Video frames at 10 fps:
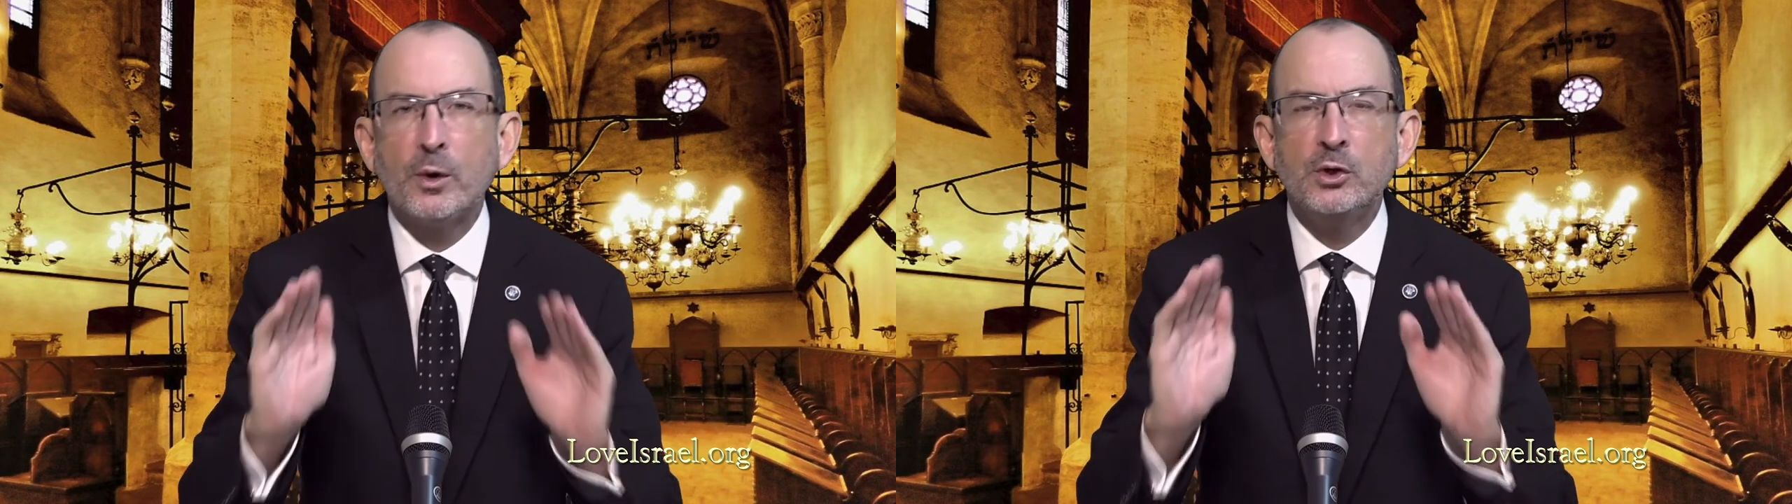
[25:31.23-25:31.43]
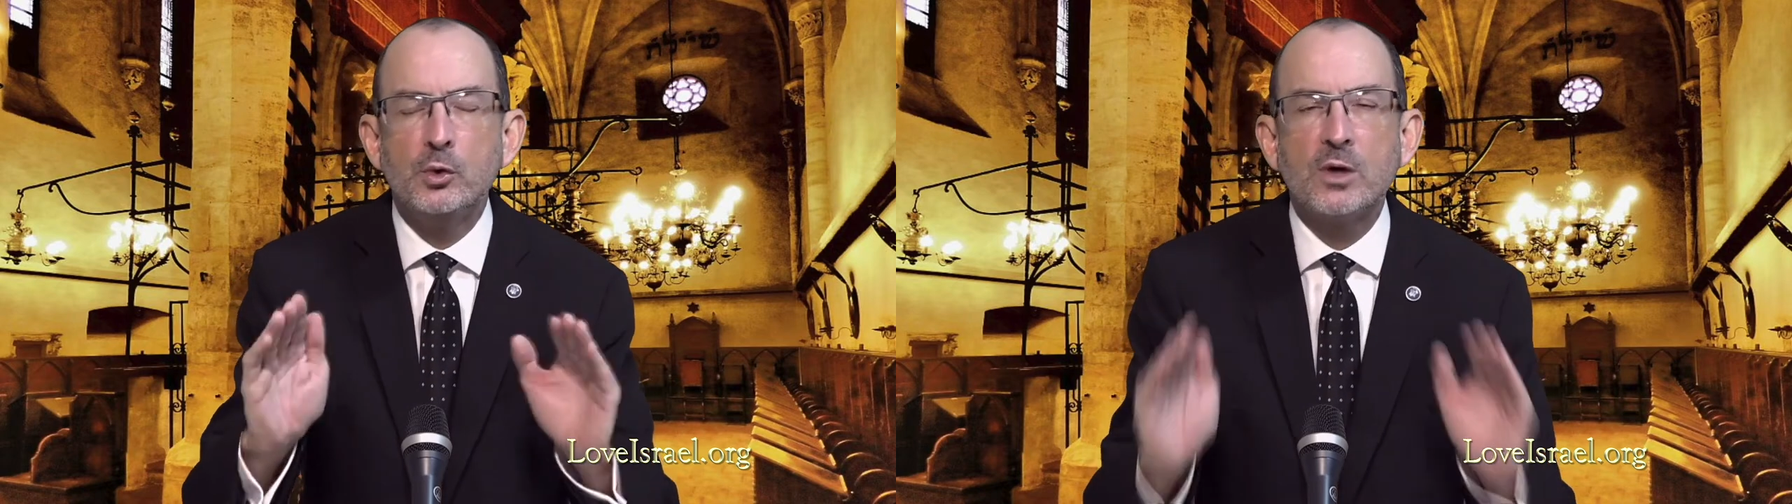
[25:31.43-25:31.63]

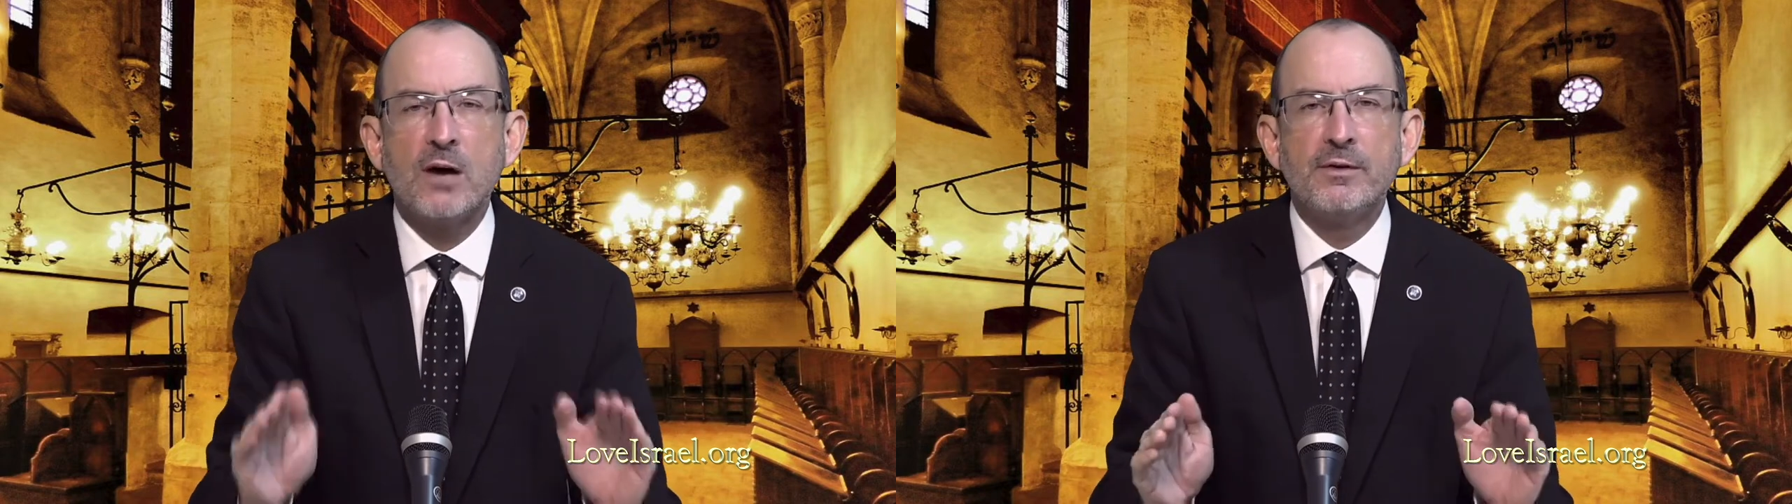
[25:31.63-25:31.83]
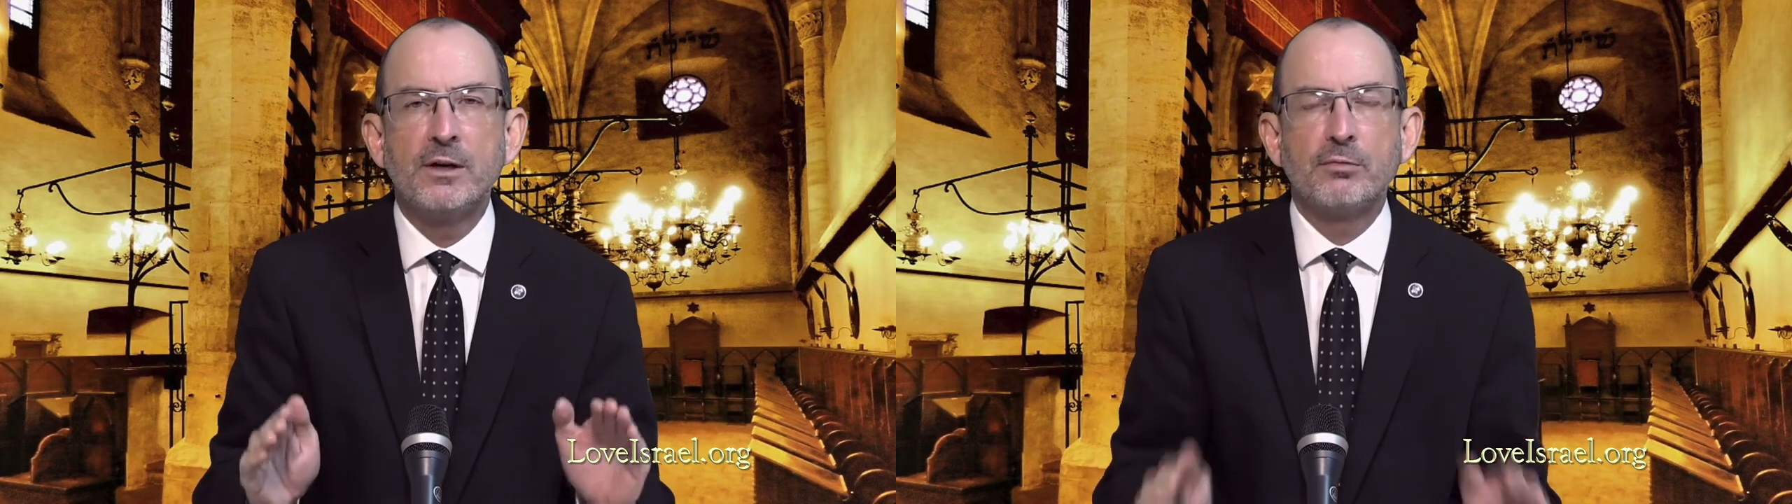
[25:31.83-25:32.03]
new
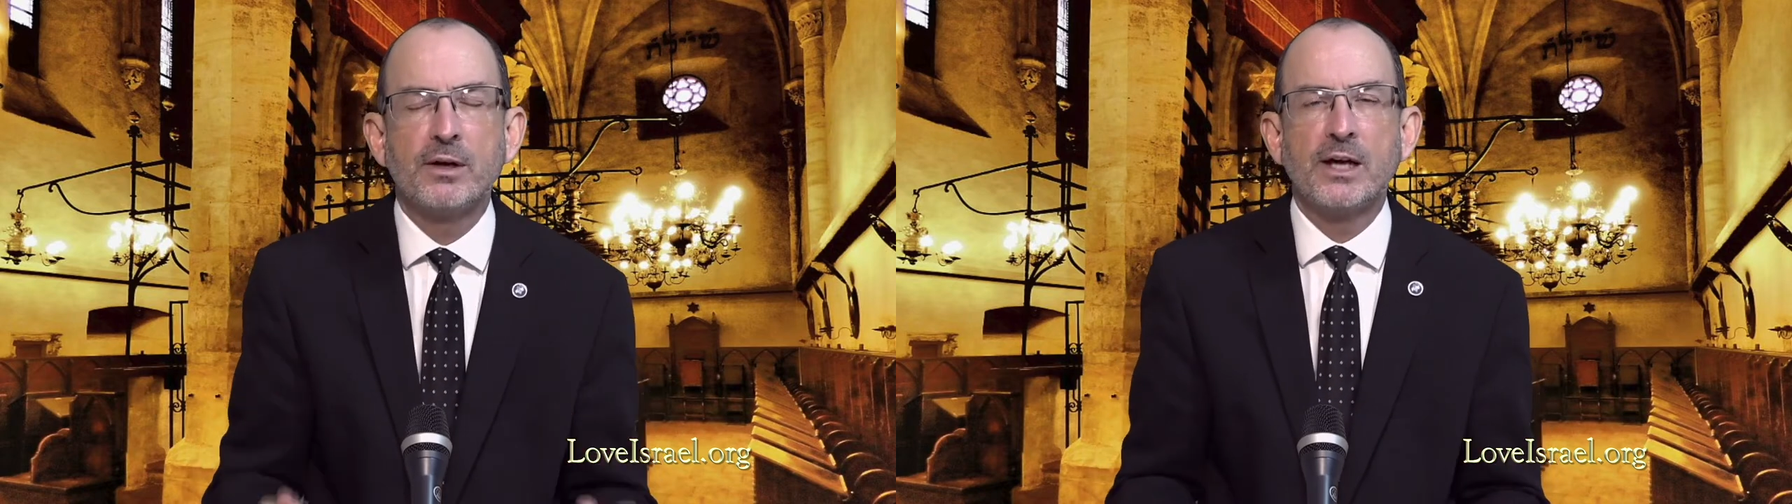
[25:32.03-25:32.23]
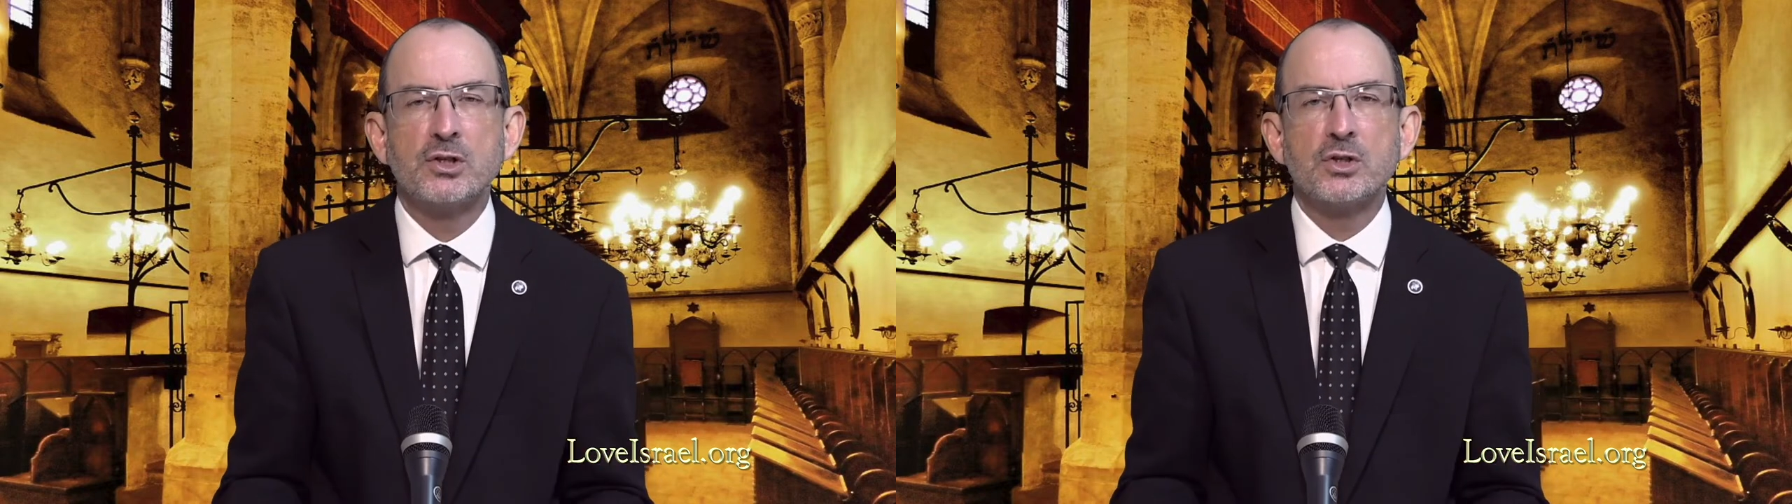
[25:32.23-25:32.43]
covenant
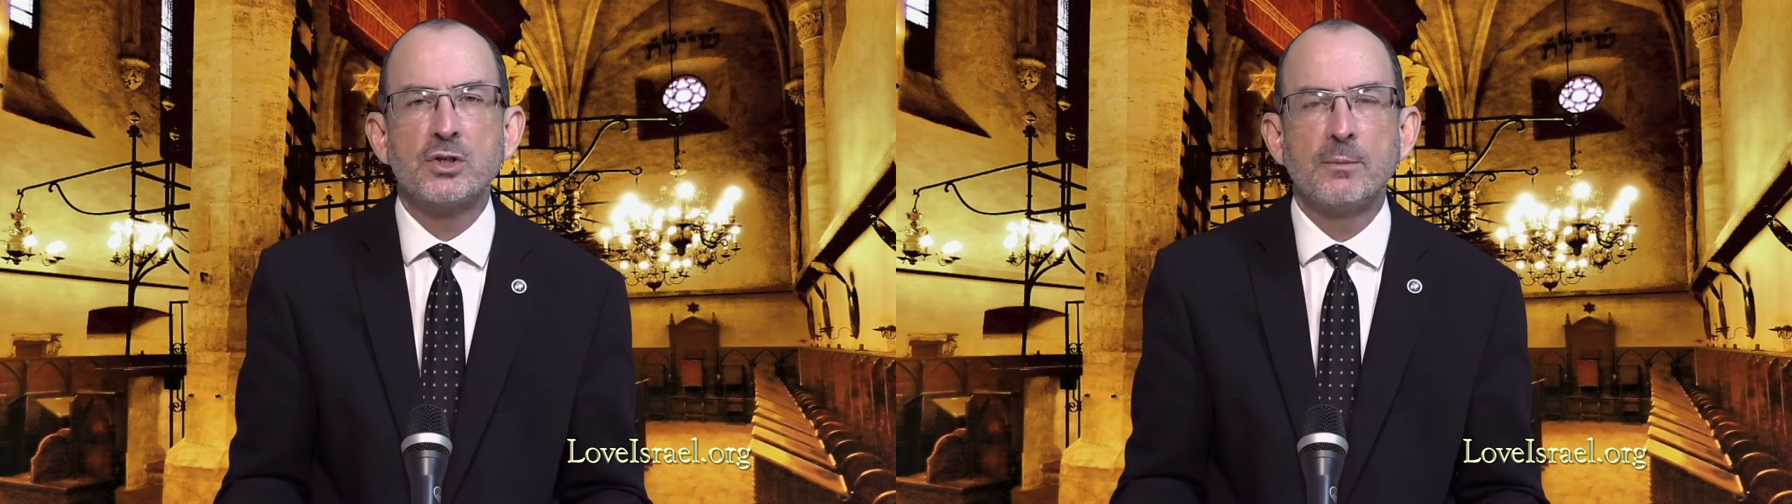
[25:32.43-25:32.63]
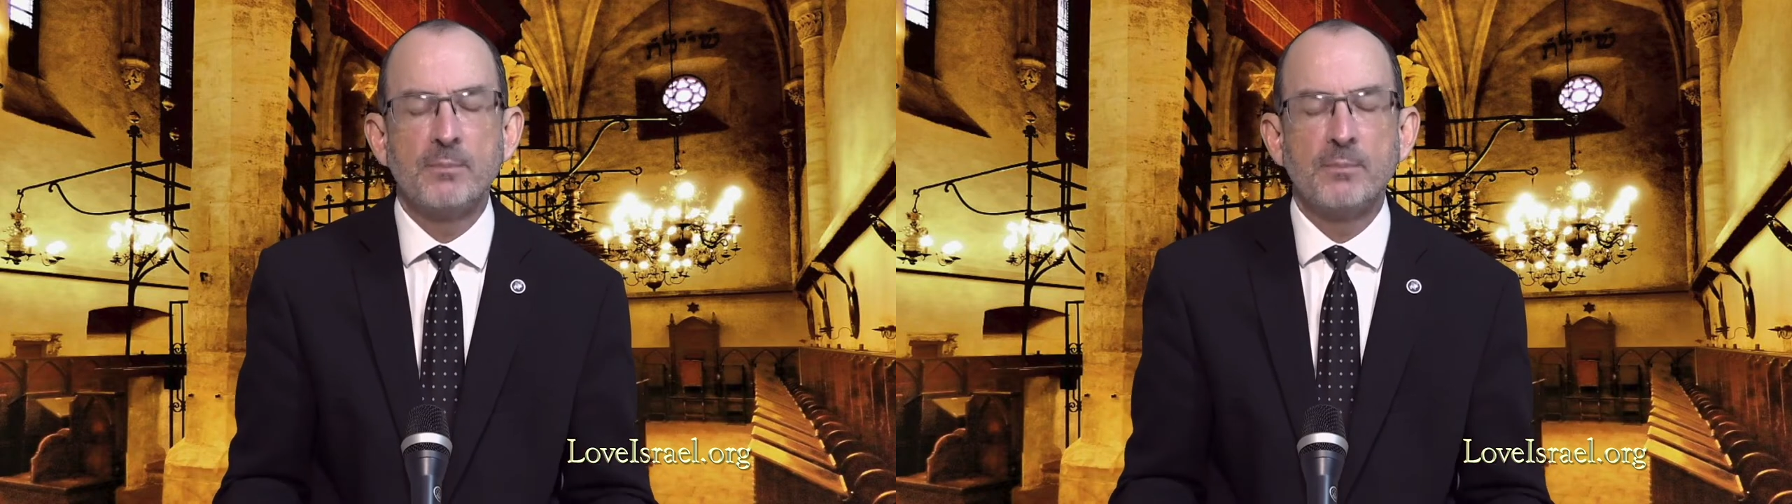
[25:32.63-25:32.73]
relationship